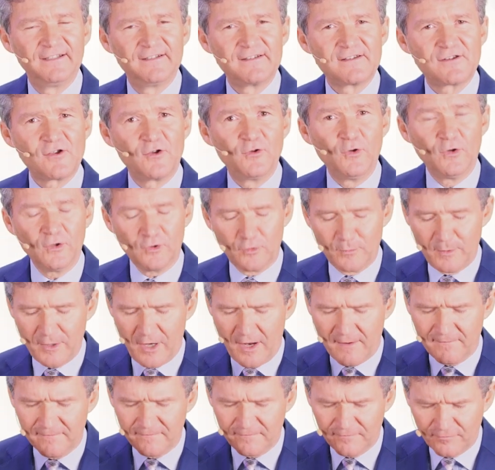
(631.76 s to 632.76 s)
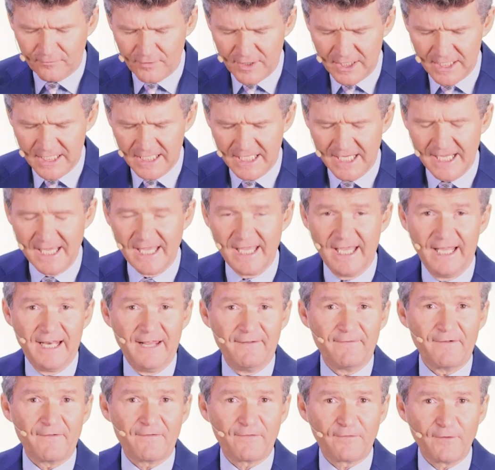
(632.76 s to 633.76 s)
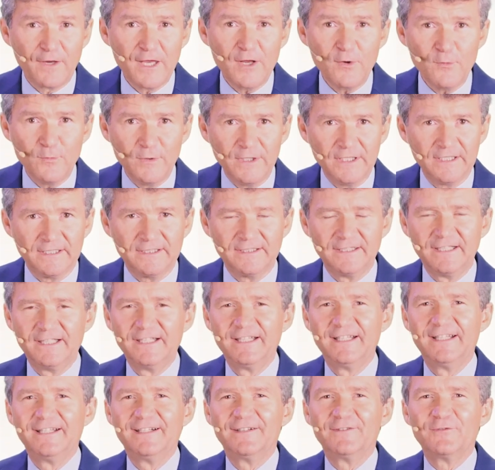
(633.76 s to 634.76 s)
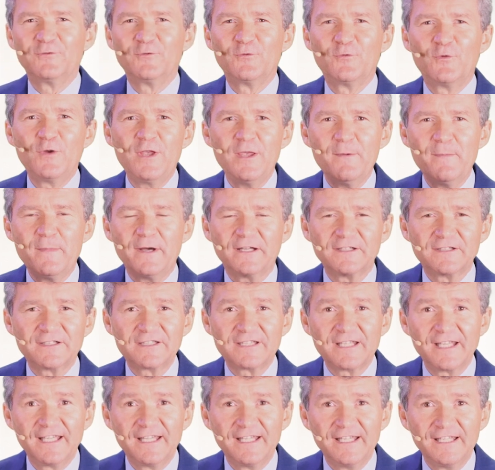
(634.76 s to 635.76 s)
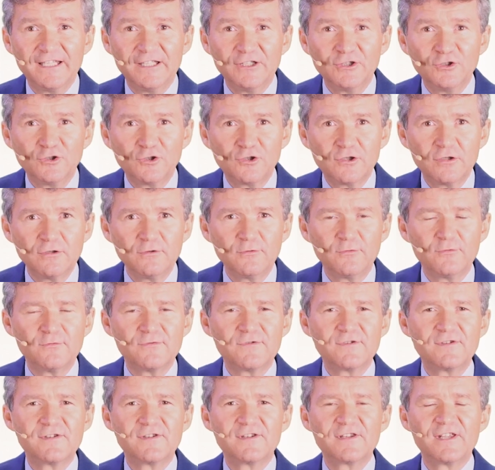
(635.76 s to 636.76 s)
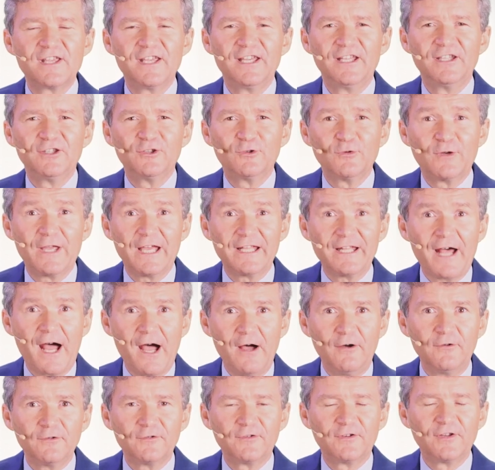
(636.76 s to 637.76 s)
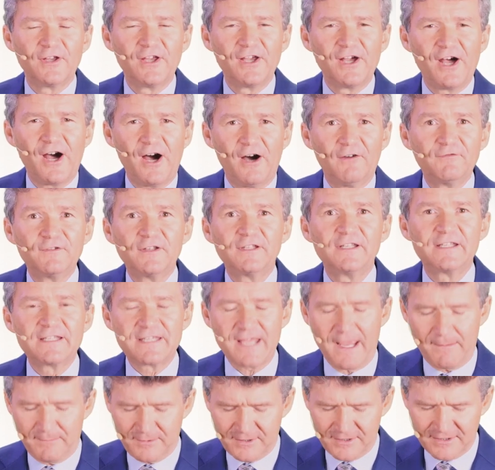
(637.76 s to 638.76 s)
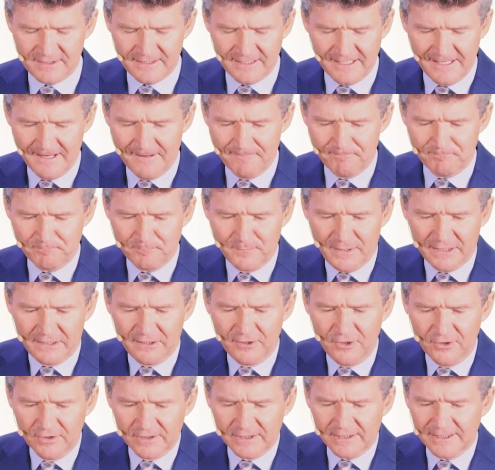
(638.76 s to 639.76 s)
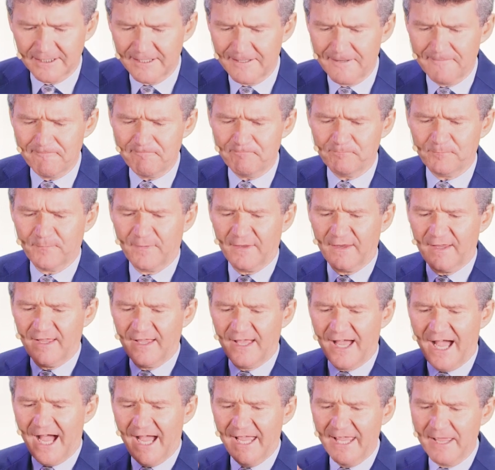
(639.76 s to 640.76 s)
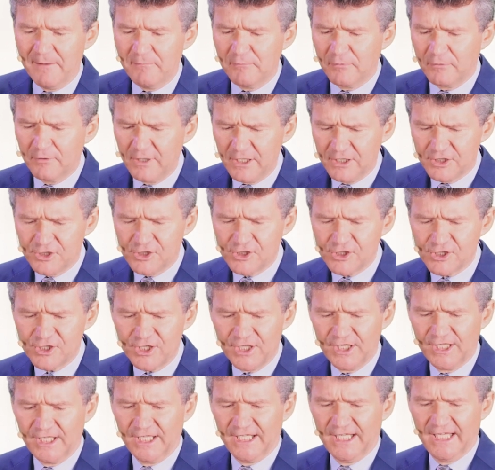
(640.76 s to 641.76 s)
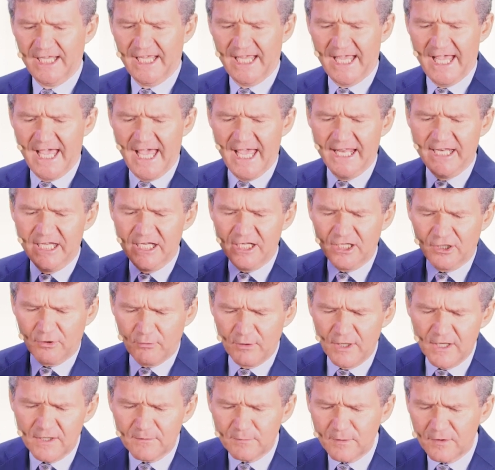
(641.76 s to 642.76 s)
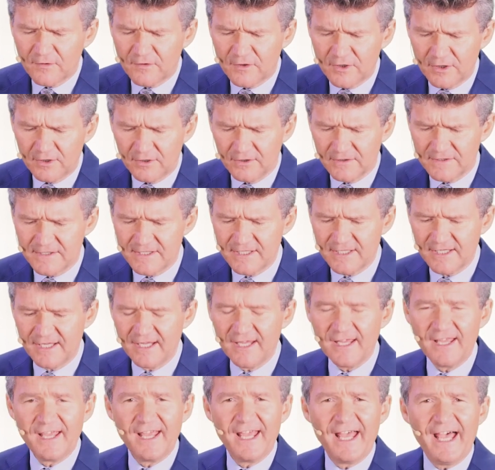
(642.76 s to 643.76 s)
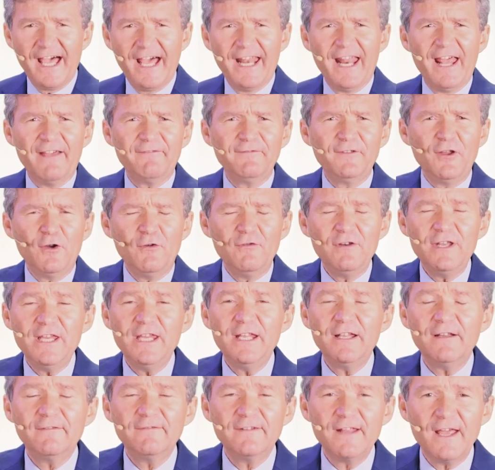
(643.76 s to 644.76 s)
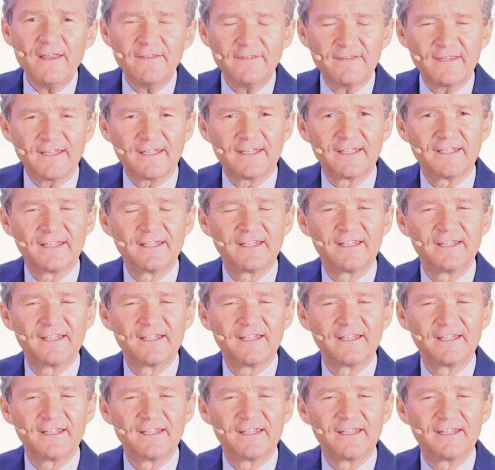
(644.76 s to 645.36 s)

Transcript: So in order to become free and have a free will, we must choose to get out of the deception. But look, I am rich and increased with goods and have no need of nothing.